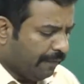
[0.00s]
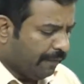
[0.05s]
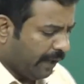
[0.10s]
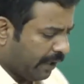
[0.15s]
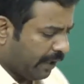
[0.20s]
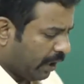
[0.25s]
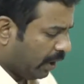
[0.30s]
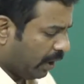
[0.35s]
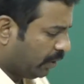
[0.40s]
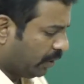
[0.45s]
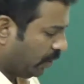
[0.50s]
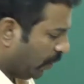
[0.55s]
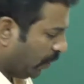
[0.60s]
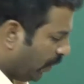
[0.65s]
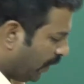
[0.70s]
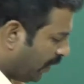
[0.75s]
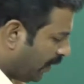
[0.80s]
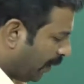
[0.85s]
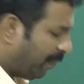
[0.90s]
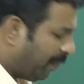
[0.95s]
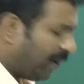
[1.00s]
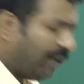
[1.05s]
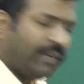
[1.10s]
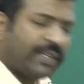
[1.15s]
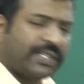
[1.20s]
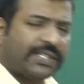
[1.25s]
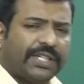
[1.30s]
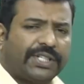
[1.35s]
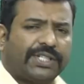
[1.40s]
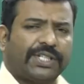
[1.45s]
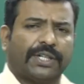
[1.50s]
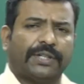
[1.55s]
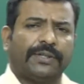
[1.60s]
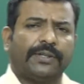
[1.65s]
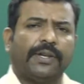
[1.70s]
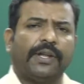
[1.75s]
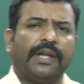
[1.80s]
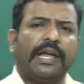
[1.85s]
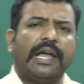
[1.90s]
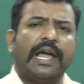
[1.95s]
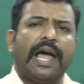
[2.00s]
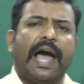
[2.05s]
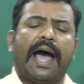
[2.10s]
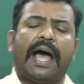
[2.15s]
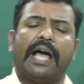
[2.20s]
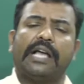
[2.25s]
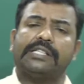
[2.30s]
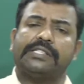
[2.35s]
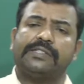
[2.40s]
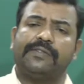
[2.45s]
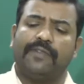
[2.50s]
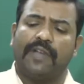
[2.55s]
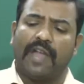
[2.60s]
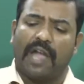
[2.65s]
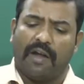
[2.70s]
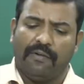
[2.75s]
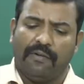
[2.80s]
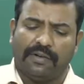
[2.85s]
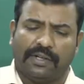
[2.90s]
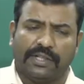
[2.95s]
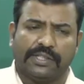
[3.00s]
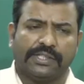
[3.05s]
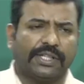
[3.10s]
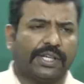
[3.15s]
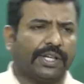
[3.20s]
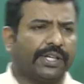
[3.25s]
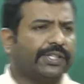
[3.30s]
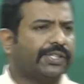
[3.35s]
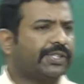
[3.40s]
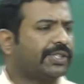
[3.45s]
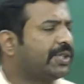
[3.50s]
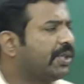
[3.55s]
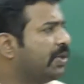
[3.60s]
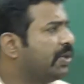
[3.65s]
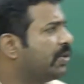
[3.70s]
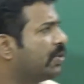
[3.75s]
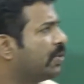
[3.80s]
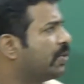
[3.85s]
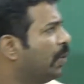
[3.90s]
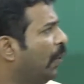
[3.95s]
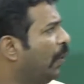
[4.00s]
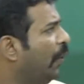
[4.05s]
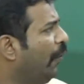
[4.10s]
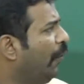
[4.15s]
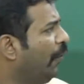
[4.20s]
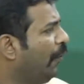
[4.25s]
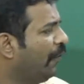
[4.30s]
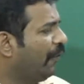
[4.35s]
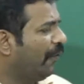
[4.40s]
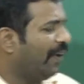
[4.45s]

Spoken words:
Fine. So in the previous session, as we have discussed, so